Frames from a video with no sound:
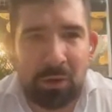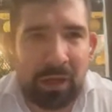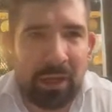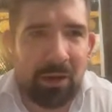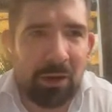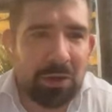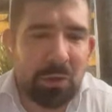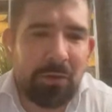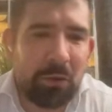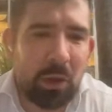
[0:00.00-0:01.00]
Okay.
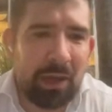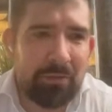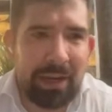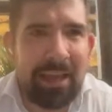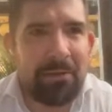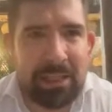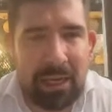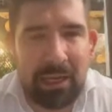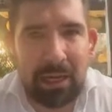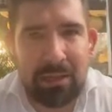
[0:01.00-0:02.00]
Also, if you have an
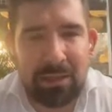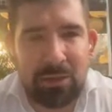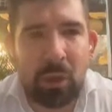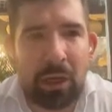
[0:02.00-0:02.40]
FCA license,